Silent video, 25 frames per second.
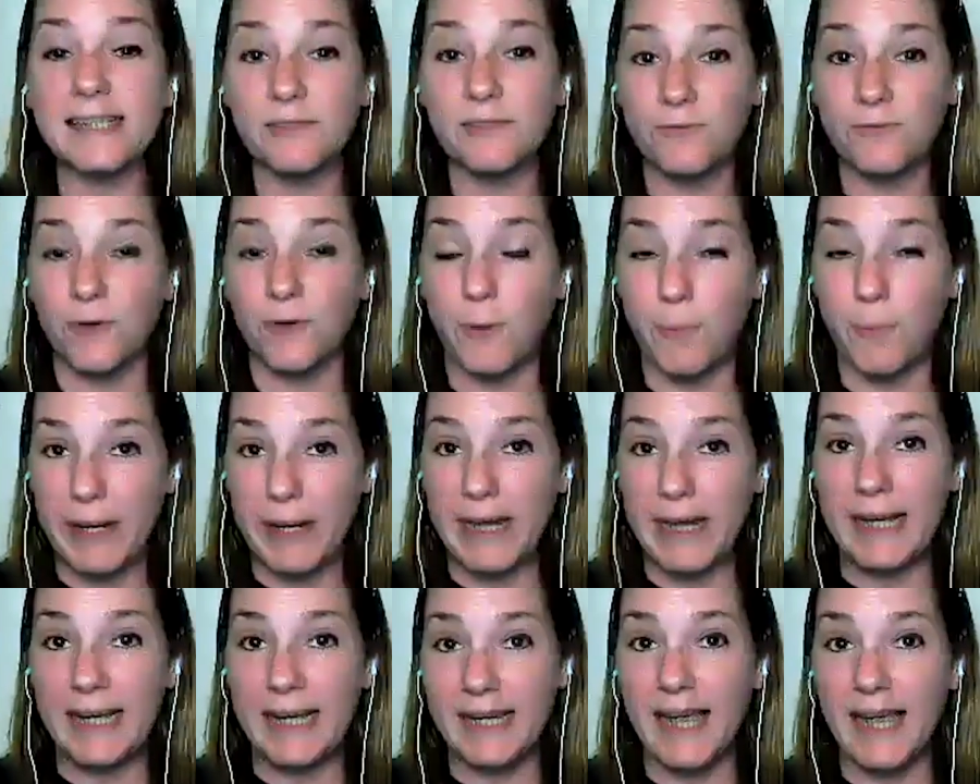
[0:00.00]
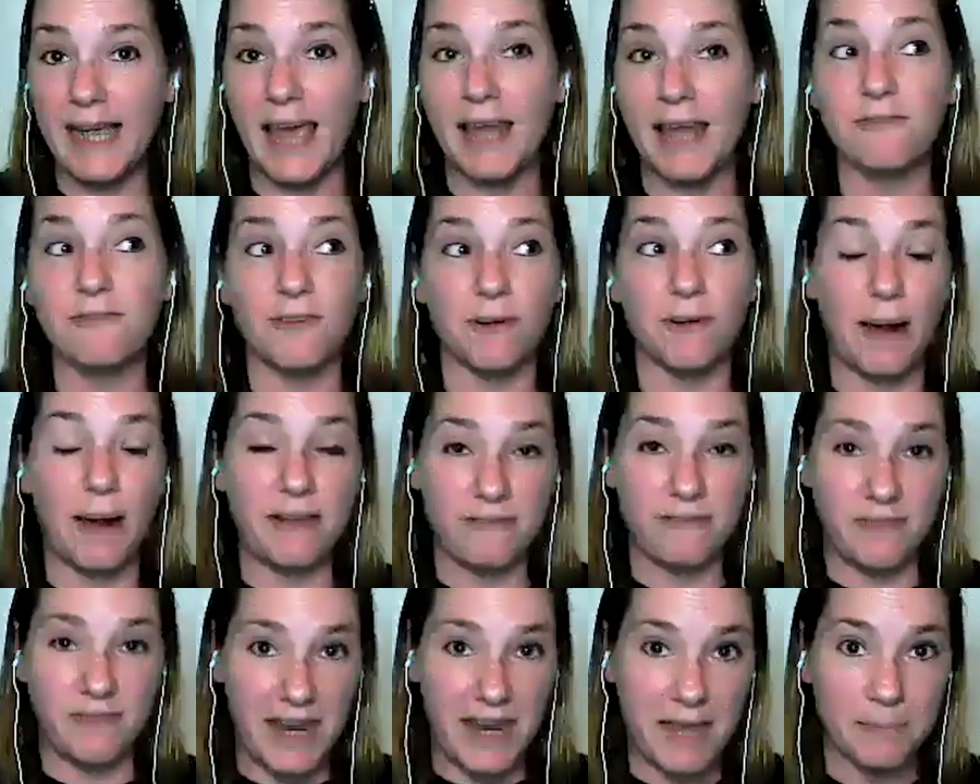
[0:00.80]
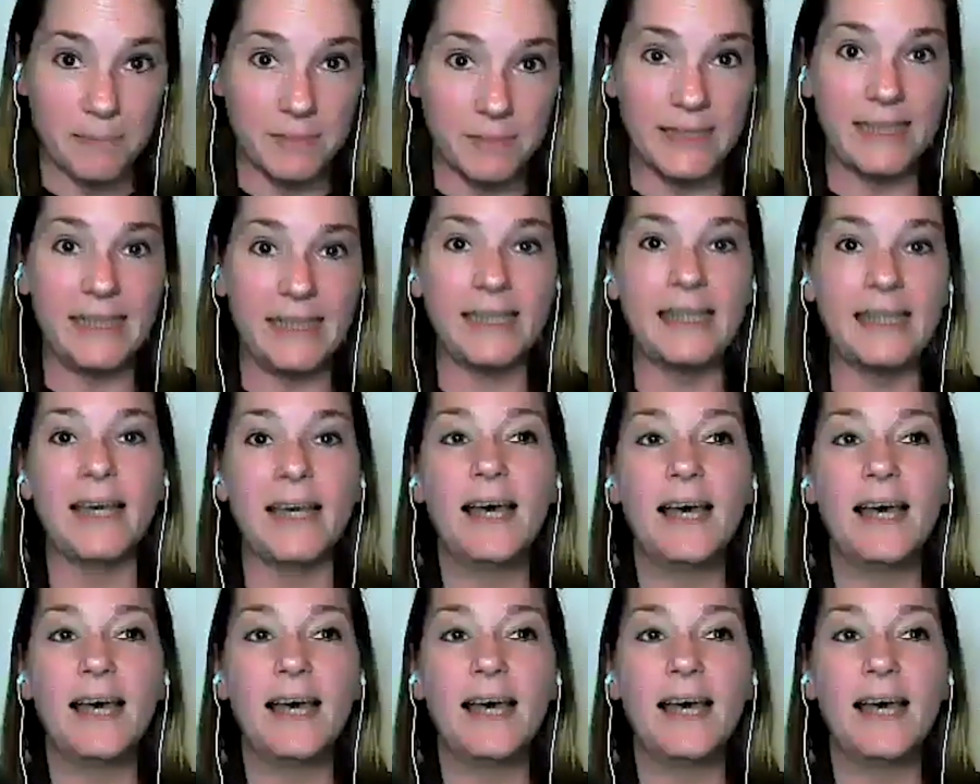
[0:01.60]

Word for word: for me and for my family,